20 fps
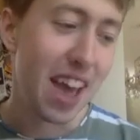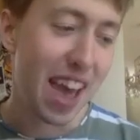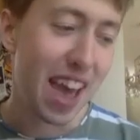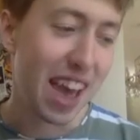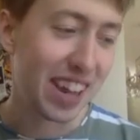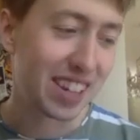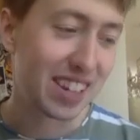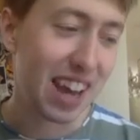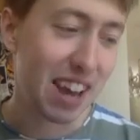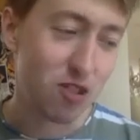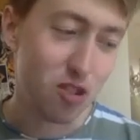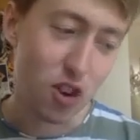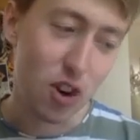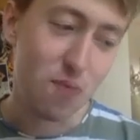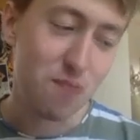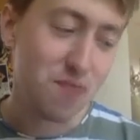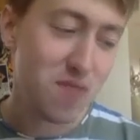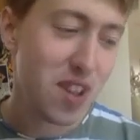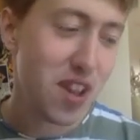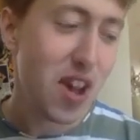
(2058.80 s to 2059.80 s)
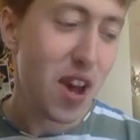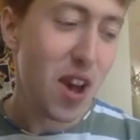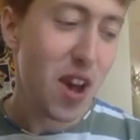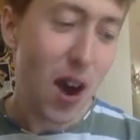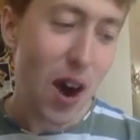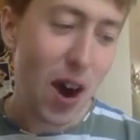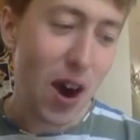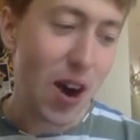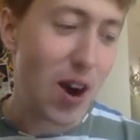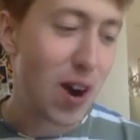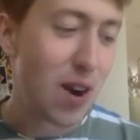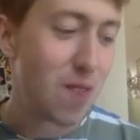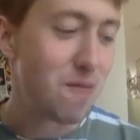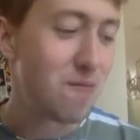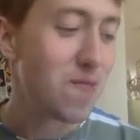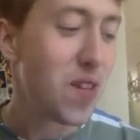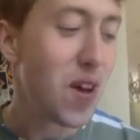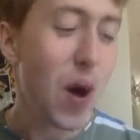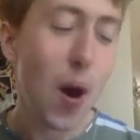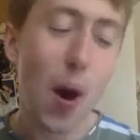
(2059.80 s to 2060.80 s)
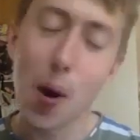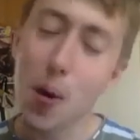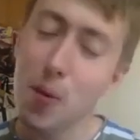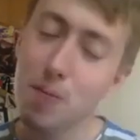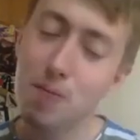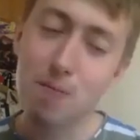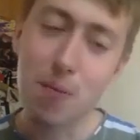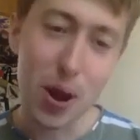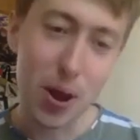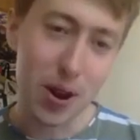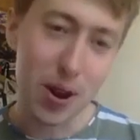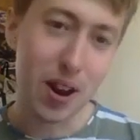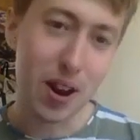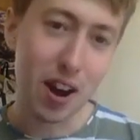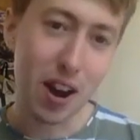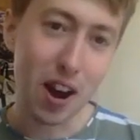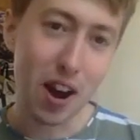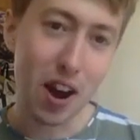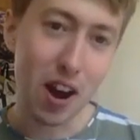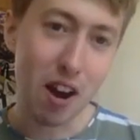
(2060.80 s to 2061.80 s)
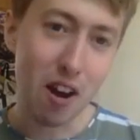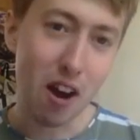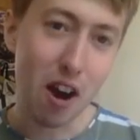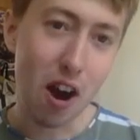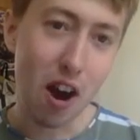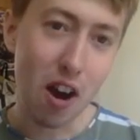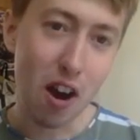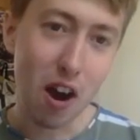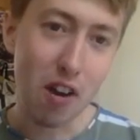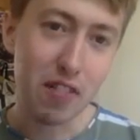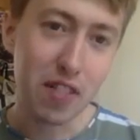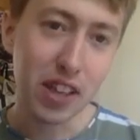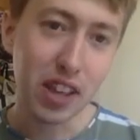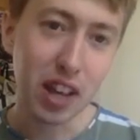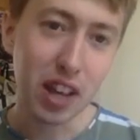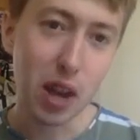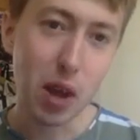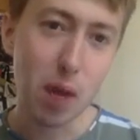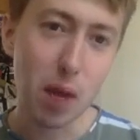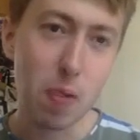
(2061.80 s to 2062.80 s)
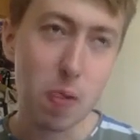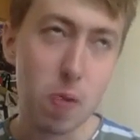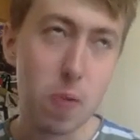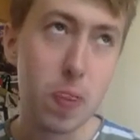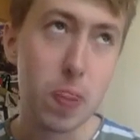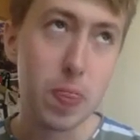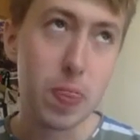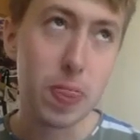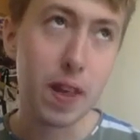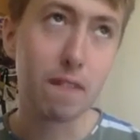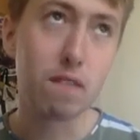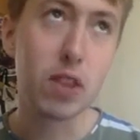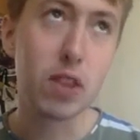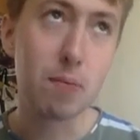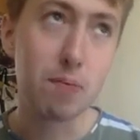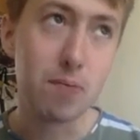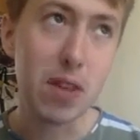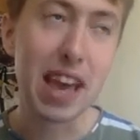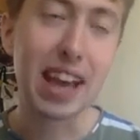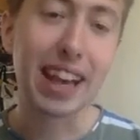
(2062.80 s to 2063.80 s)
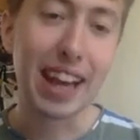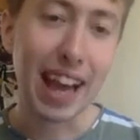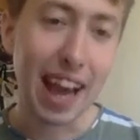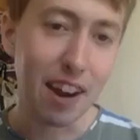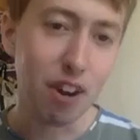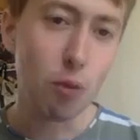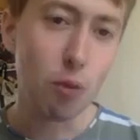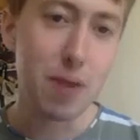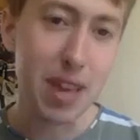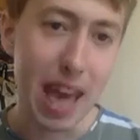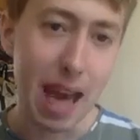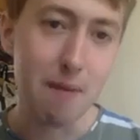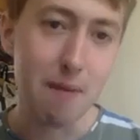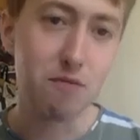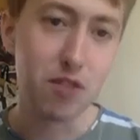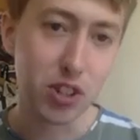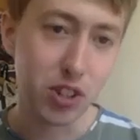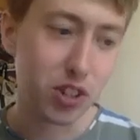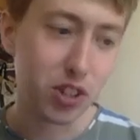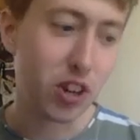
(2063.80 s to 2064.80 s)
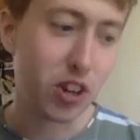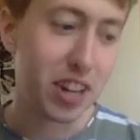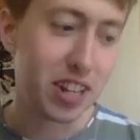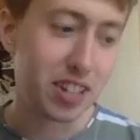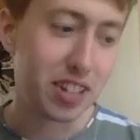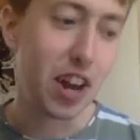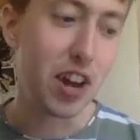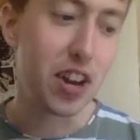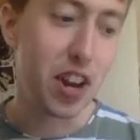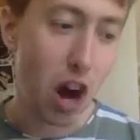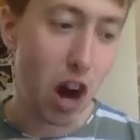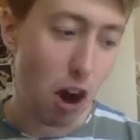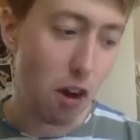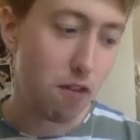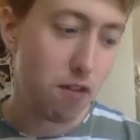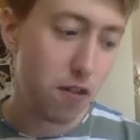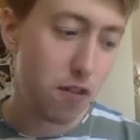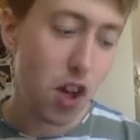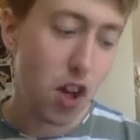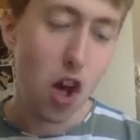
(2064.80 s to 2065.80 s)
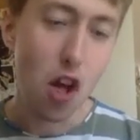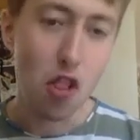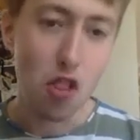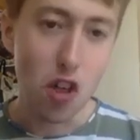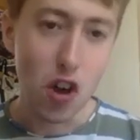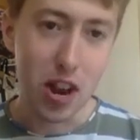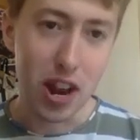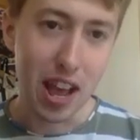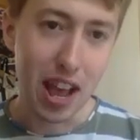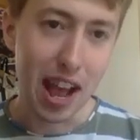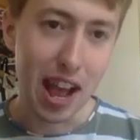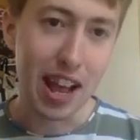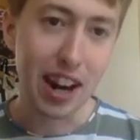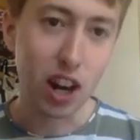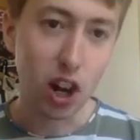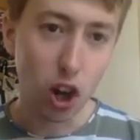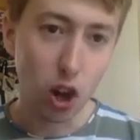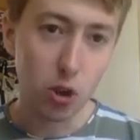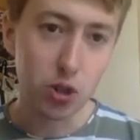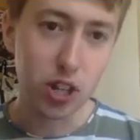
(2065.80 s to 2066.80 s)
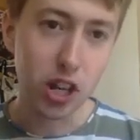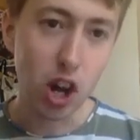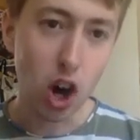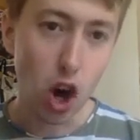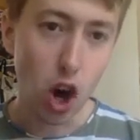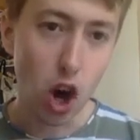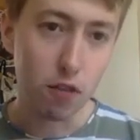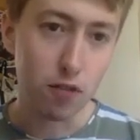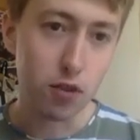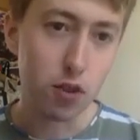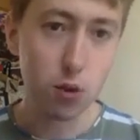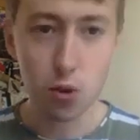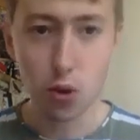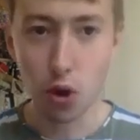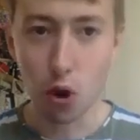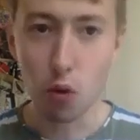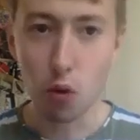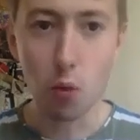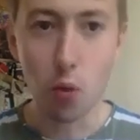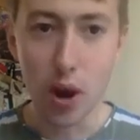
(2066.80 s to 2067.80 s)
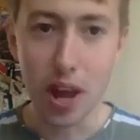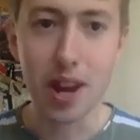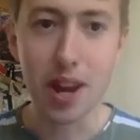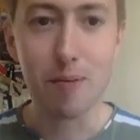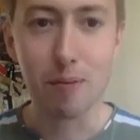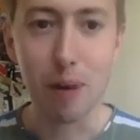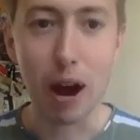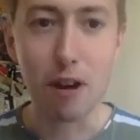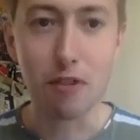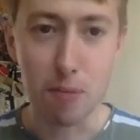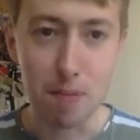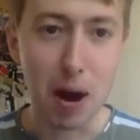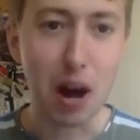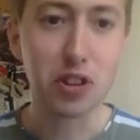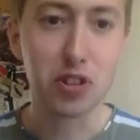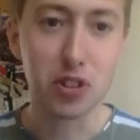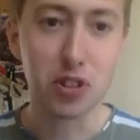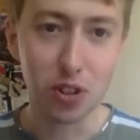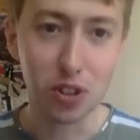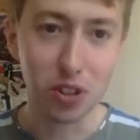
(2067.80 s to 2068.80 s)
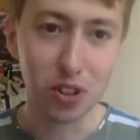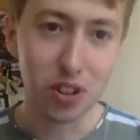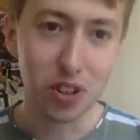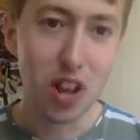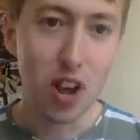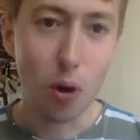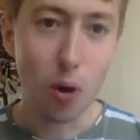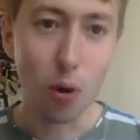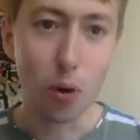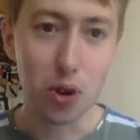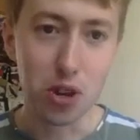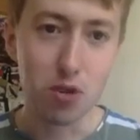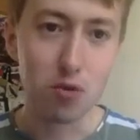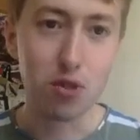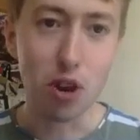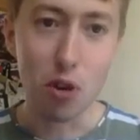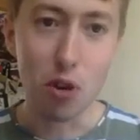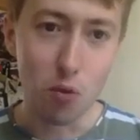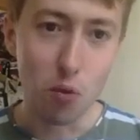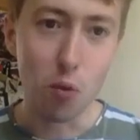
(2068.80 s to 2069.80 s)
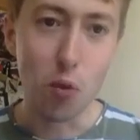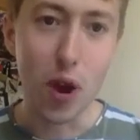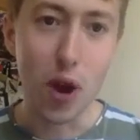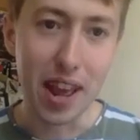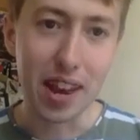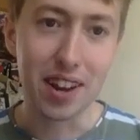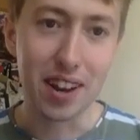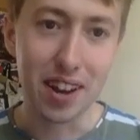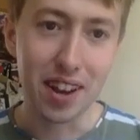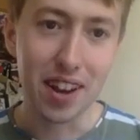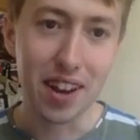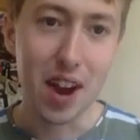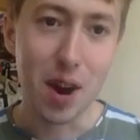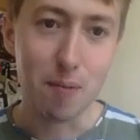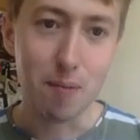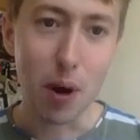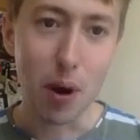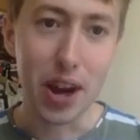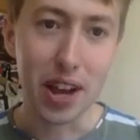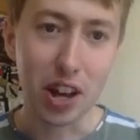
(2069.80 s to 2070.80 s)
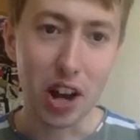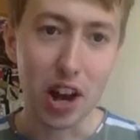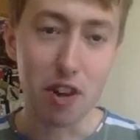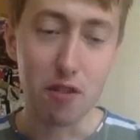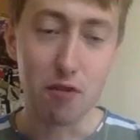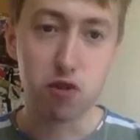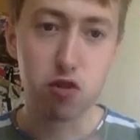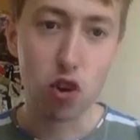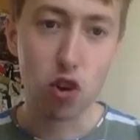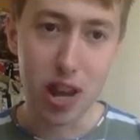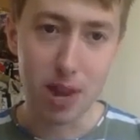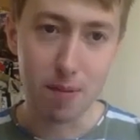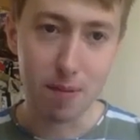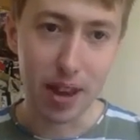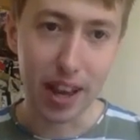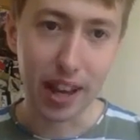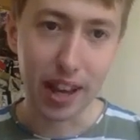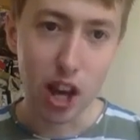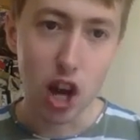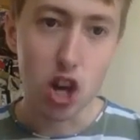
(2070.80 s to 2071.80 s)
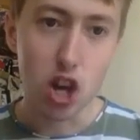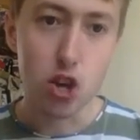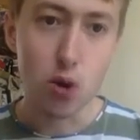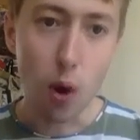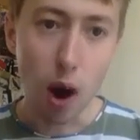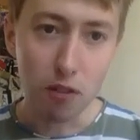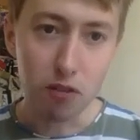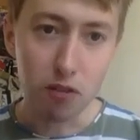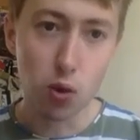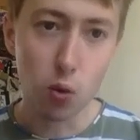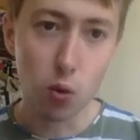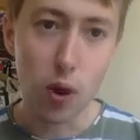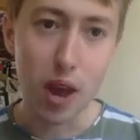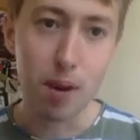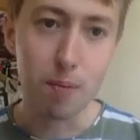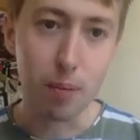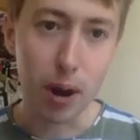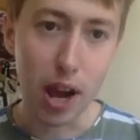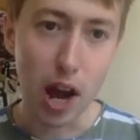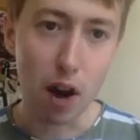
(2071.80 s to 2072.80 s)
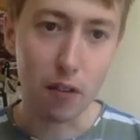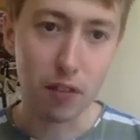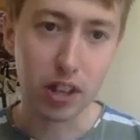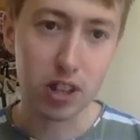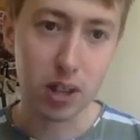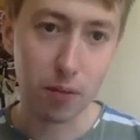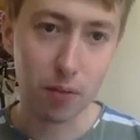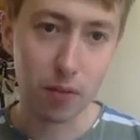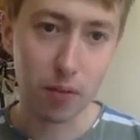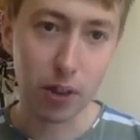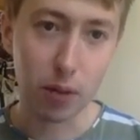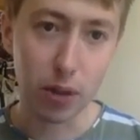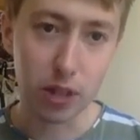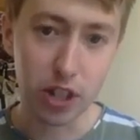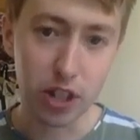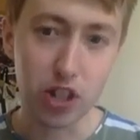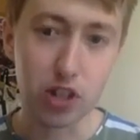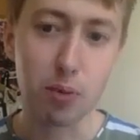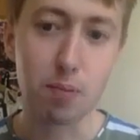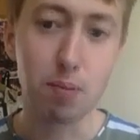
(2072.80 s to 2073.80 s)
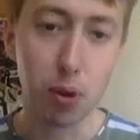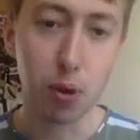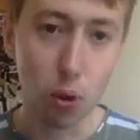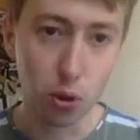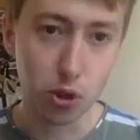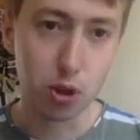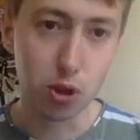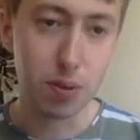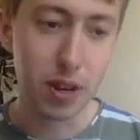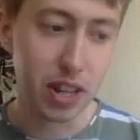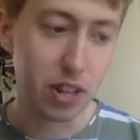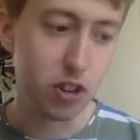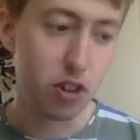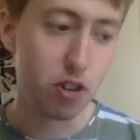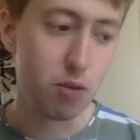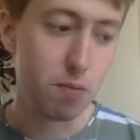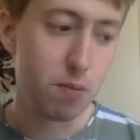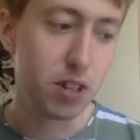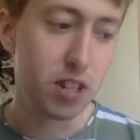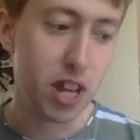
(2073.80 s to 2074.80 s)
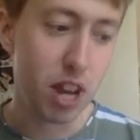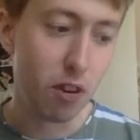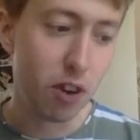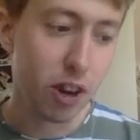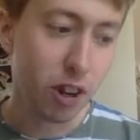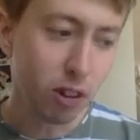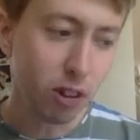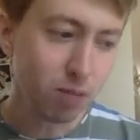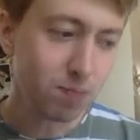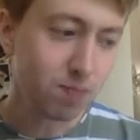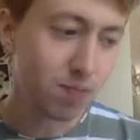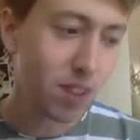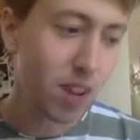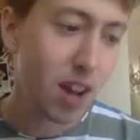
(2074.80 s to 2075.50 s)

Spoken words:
etc. But I think it cannot be emphasized enough that in closing half, you do not win by rebuttal, or you don't win by kind of framing. You have to win by having something which is plausibly new material.